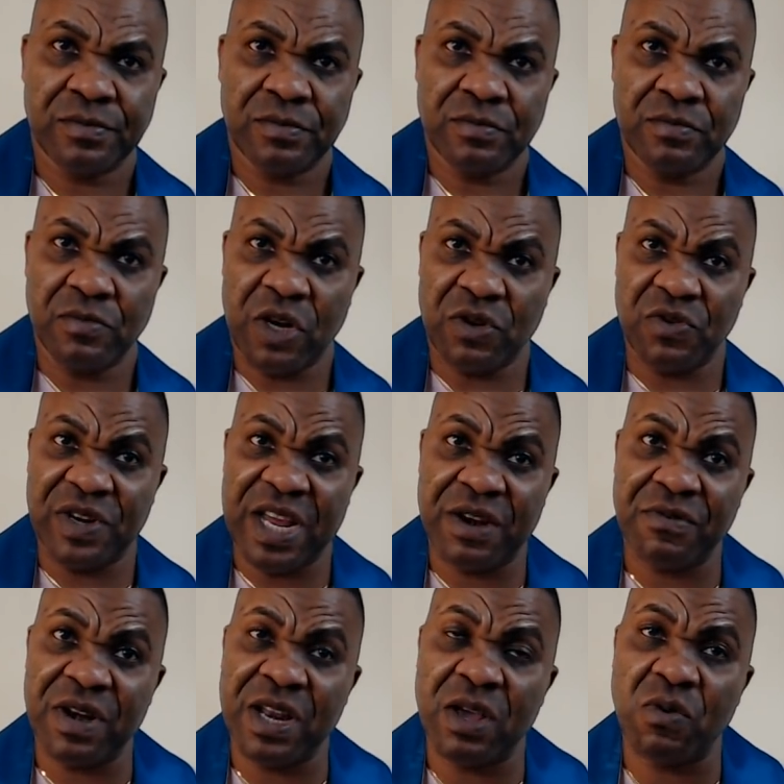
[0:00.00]
But do they
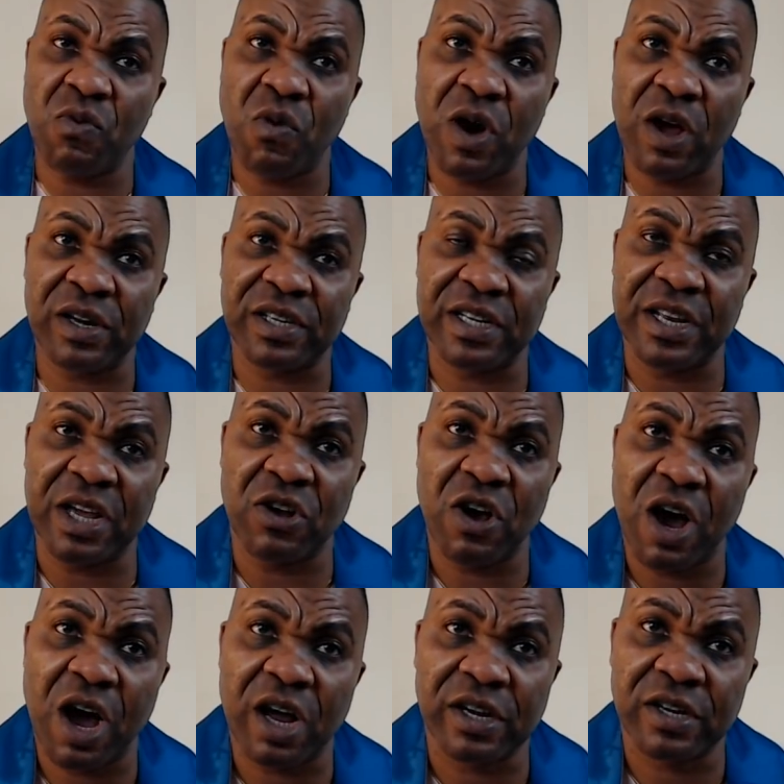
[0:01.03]
really want the God?
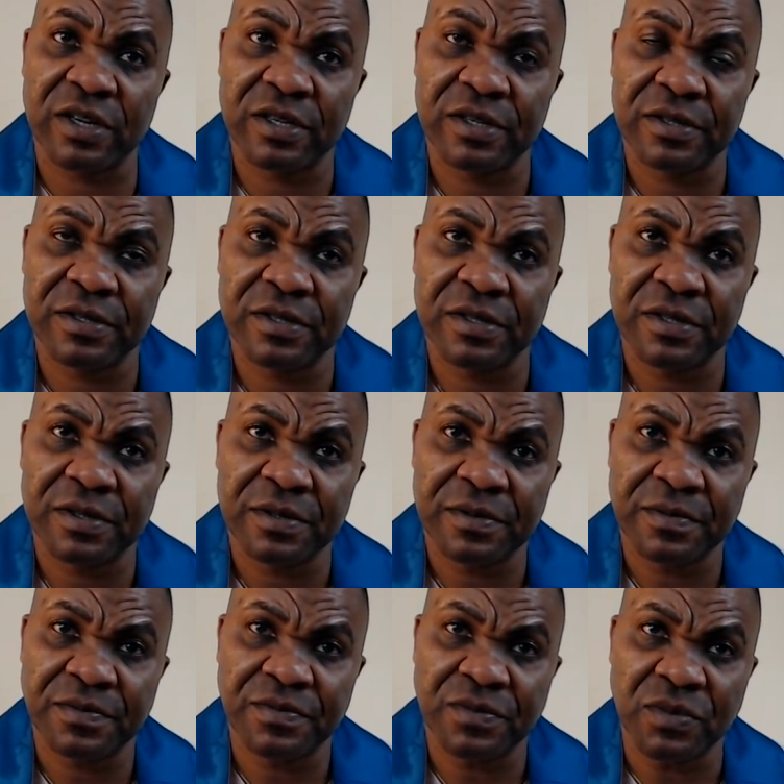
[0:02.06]

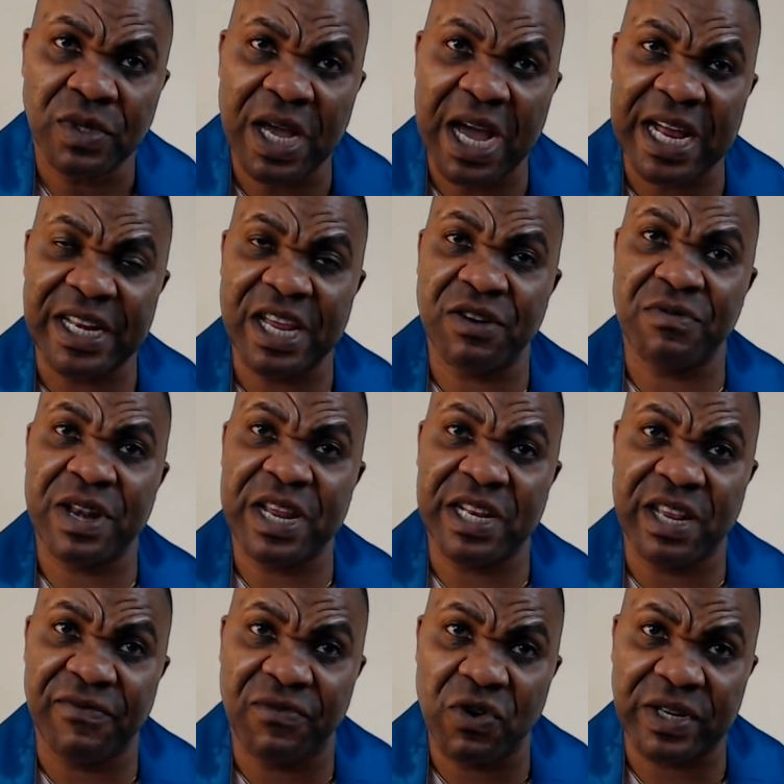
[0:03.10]
Are they really
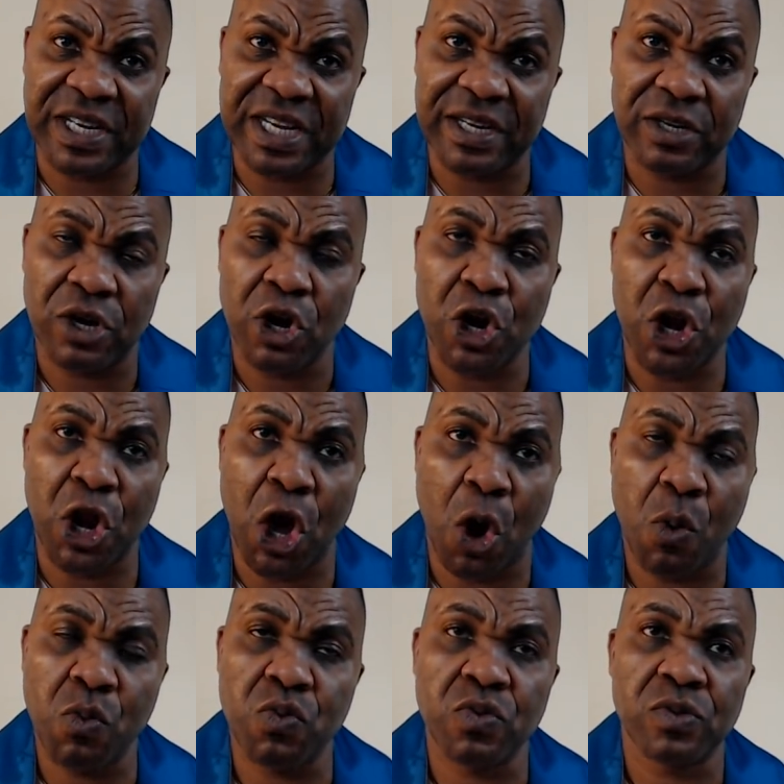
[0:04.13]
devoted? No.